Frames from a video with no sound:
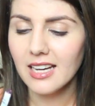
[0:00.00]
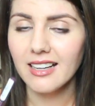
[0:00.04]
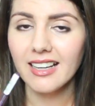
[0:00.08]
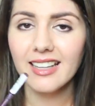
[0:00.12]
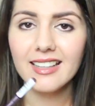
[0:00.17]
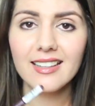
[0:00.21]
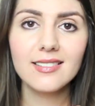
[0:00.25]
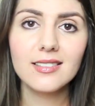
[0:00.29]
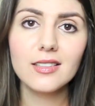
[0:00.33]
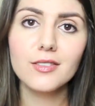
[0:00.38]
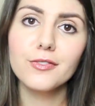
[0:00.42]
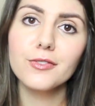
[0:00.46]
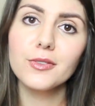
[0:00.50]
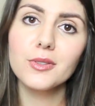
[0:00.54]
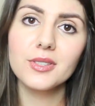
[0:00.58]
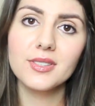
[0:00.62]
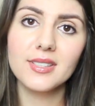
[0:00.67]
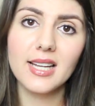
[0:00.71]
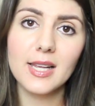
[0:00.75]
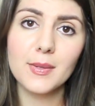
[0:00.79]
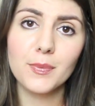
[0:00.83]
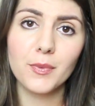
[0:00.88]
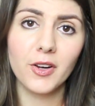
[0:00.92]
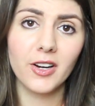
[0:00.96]
It is a full
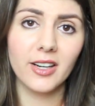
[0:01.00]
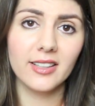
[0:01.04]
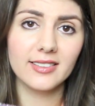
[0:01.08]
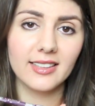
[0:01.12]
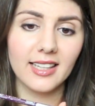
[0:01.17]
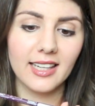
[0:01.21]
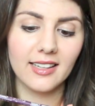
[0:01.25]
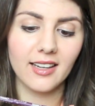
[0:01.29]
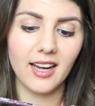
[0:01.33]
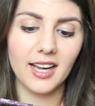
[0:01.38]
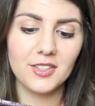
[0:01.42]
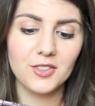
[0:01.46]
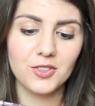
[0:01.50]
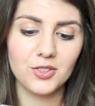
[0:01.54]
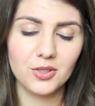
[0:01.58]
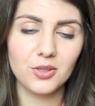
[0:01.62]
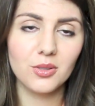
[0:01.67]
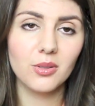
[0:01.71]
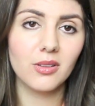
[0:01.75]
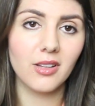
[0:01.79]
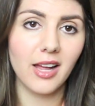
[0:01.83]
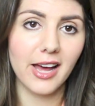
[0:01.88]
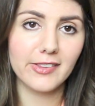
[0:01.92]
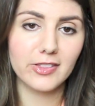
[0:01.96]
size product and I
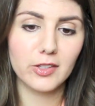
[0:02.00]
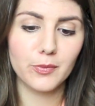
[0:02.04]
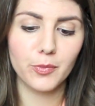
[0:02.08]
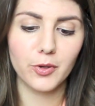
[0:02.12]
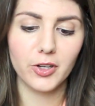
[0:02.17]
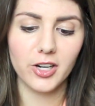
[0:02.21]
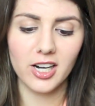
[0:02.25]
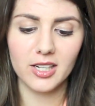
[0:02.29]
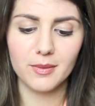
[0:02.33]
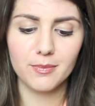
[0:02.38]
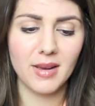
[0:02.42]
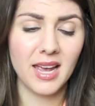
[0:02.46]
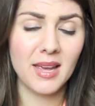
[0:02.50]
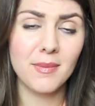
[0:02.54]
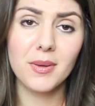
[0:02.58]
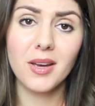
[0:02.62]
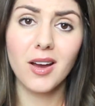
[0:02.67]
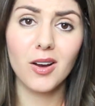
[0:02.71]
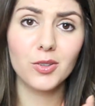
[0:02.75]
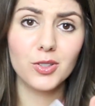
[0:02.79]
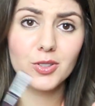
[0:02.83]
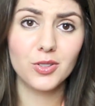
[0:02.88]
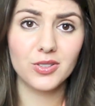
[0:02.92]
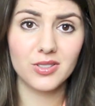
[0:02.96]
do like the product. Maybe
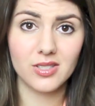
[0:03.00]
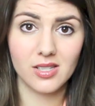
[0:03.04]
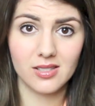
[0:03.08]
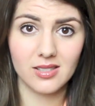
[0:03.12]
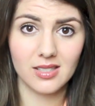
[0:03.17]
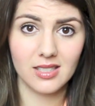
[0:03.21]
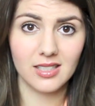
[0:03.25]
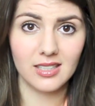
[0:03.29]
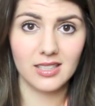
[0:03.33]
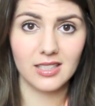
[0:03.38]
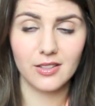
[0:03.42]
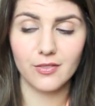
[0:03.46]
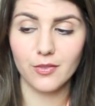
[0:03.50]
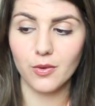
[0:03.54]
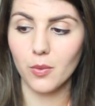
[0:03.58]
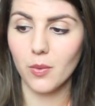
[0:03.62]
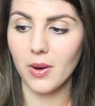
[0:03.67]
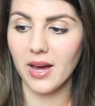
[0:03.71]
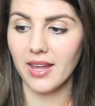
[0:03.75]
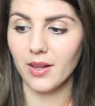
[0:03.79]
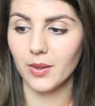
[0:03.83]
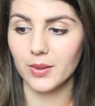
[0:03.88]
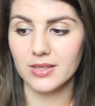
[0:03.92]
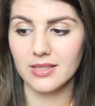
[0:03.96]
I'll use this in a
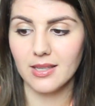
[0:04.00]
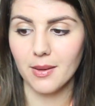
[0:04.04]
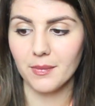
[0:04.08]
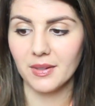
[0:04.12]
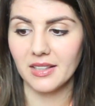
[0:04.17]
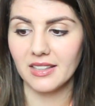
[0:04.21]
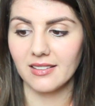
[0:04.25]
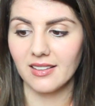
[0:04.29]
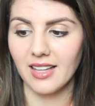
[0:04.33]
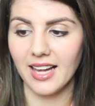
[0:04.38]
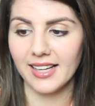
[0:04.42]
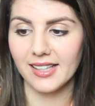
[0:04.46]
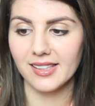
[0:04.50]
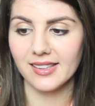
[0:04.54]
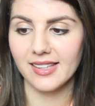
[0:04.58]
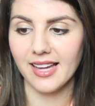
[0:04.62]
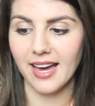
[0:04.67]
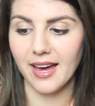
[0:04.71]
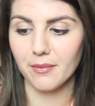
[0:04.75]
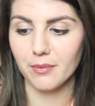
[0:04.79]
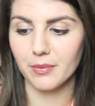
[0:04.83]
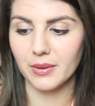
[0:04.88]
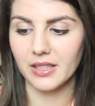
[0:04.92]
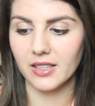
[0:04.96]
giveaway or something like
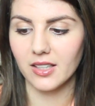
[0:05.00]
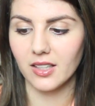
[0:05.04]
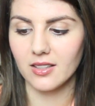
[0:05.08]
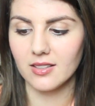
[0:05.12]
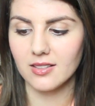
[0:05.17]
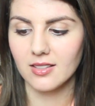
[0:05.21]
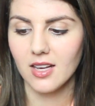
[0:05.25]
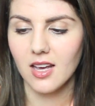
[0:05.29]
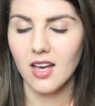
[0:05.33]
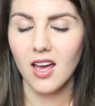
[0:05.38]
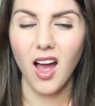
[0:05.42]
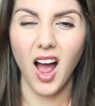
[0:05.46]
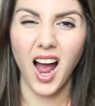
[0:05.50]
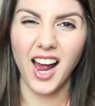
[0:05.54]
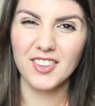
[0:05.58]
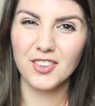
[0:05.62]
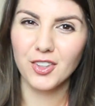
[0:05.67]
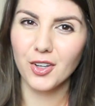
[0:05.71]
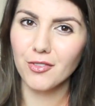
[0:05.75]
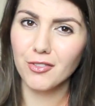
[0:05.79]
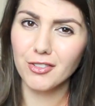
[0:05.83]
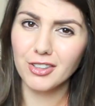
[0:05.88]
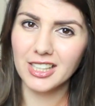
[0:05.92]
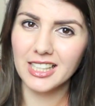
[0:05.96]
that because I
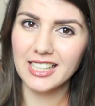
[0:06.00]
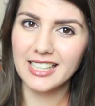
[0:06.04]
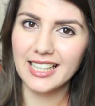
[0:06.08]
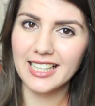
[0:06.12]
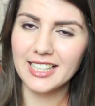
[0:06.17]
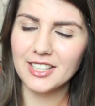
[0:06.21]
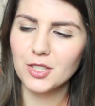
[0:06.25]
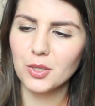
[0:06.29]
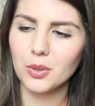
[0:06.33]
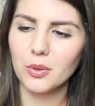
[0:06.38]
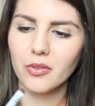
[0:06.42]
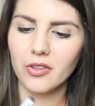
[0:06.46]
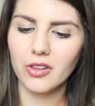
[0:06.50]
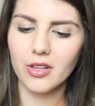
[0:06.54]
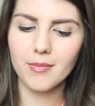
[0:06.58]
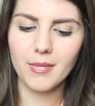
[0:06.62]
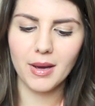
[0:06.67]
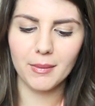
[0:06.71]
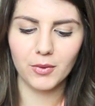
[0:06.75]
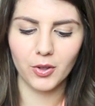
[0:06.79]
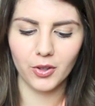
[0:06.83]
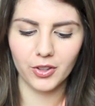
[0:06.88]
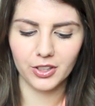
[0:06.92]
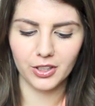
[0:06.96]
don't really need two of them.
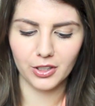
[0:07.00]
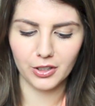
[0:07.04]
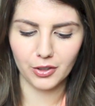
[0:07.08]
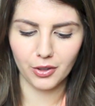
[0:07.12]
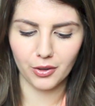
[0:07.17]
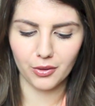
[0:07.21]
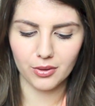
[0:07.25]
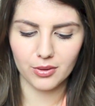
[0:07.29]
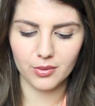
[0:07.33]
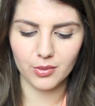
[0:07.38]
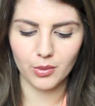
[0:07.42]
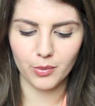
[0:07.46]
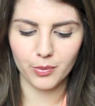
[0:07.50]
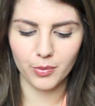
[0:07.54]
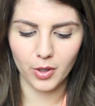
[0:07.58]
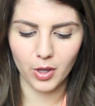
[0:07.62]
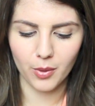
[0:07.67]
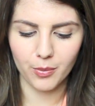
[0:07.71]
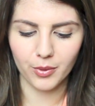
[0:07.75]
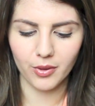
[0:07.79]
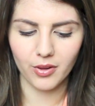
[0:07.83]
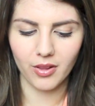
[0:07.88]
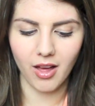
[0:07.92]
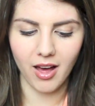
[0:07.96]
I'm not going to go through a
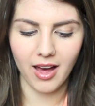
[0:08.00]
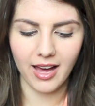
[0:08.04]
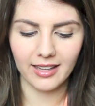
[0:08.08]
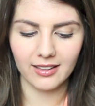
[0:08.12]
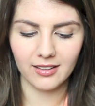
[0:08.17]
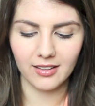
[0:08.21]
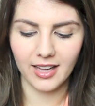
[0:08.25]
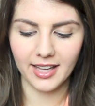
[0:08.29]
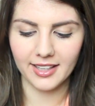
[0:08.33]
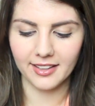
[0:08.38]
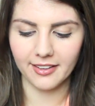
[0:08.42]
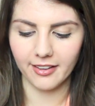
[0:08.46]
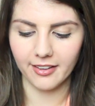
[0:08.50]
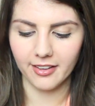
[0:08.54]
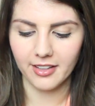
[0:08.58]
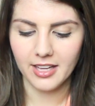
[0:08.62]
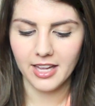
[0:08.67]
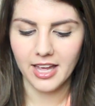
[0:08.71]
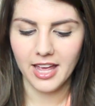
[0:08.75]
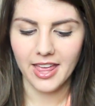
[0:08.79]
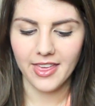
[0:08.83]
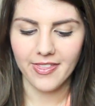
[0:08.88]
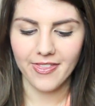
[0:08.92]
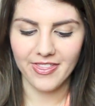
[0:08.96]
purple eyeliner
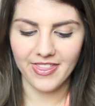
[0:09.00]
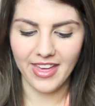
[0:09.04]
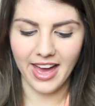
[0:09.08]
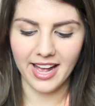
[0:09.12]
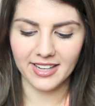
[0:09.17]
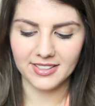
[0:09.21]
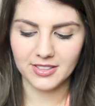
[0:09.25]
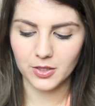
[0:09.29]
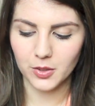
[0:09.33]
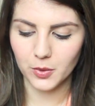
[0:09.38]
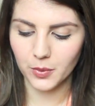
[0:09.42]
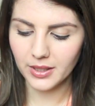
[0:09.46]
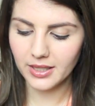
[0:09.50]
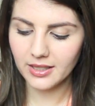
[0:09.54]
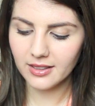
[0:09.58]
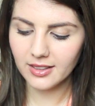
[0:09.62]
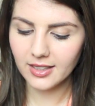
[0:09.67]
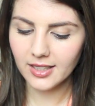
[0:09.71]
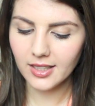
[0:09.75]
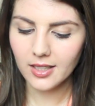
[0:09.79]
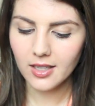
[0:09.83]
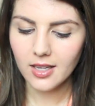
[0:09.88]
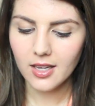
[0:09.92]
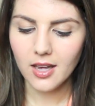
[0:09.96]
that
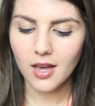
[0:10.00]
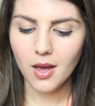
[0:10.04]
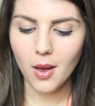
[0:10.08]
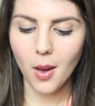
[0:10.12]
quickly.